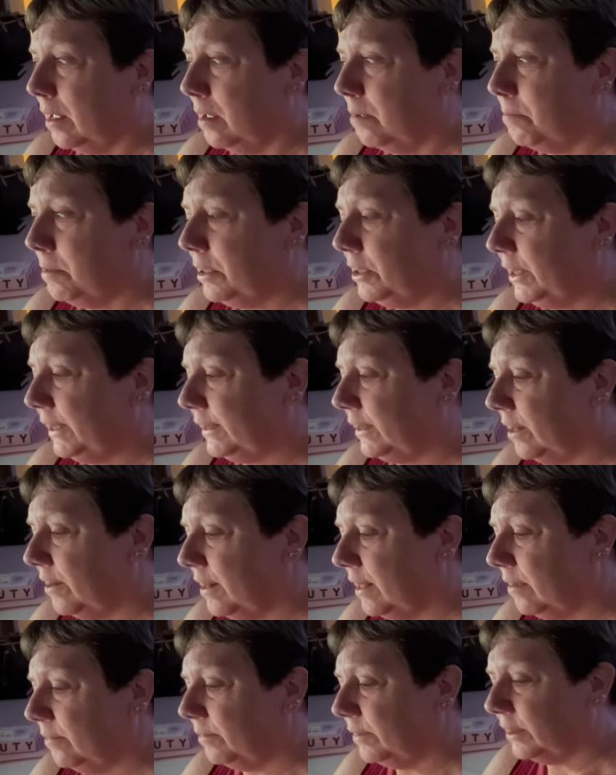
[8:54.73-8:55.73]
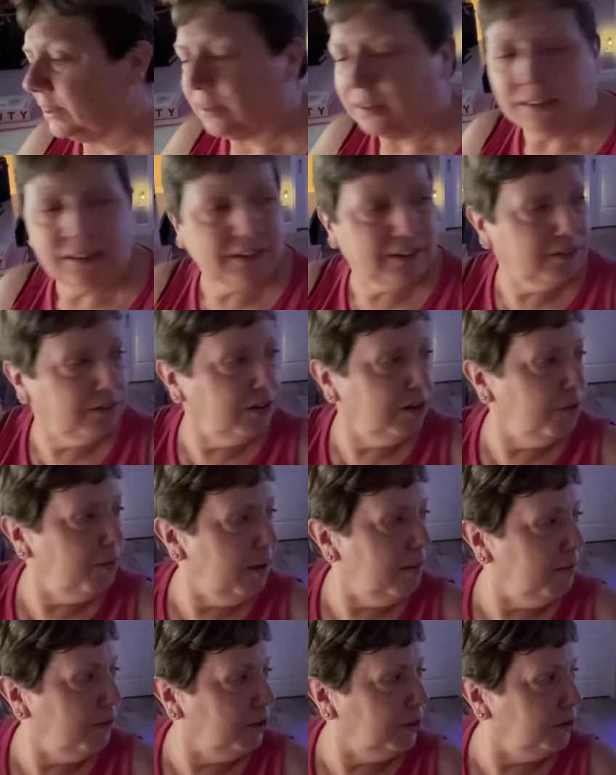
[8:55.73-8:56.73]
PJs on. I'm just going to still going to
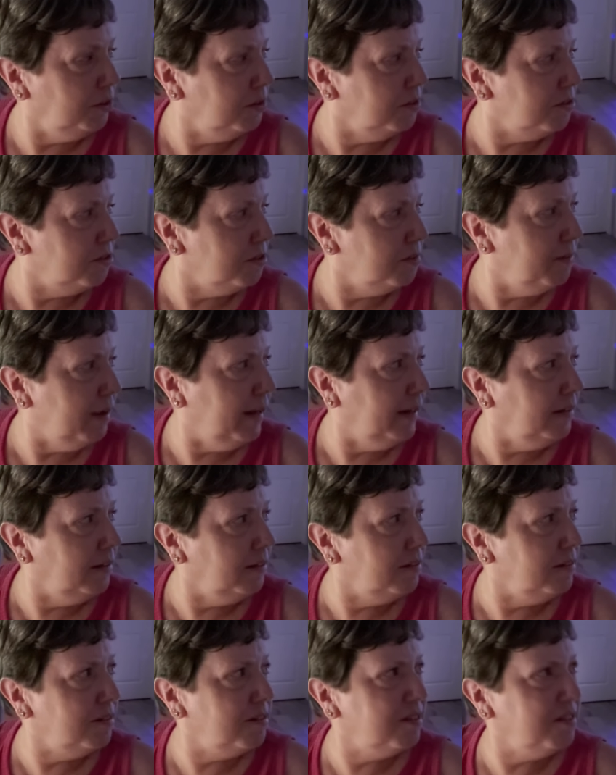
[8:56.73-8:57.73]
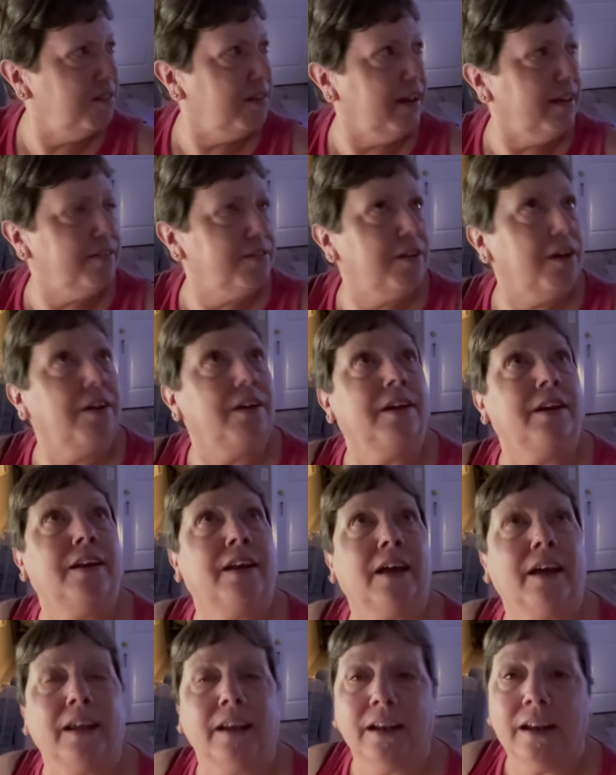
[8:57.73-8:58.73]
wear my shorts to bed because it still gets hot at
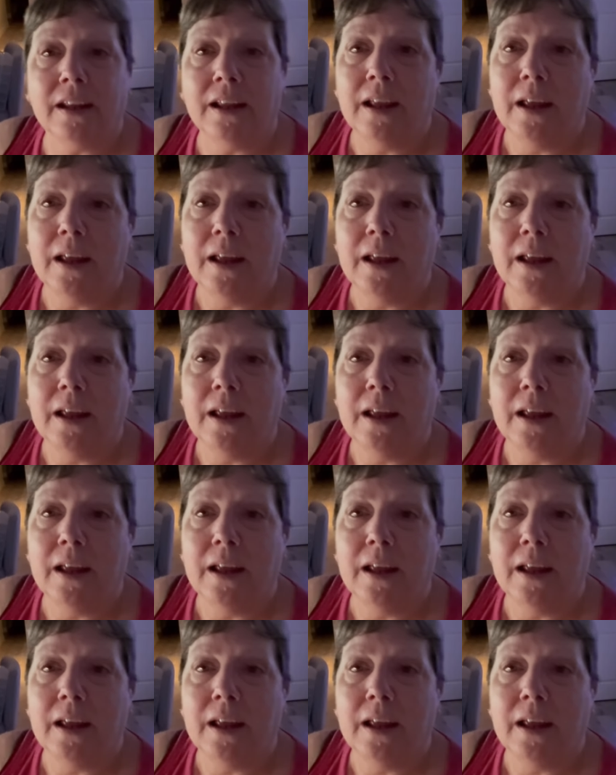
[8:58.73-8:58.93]
night.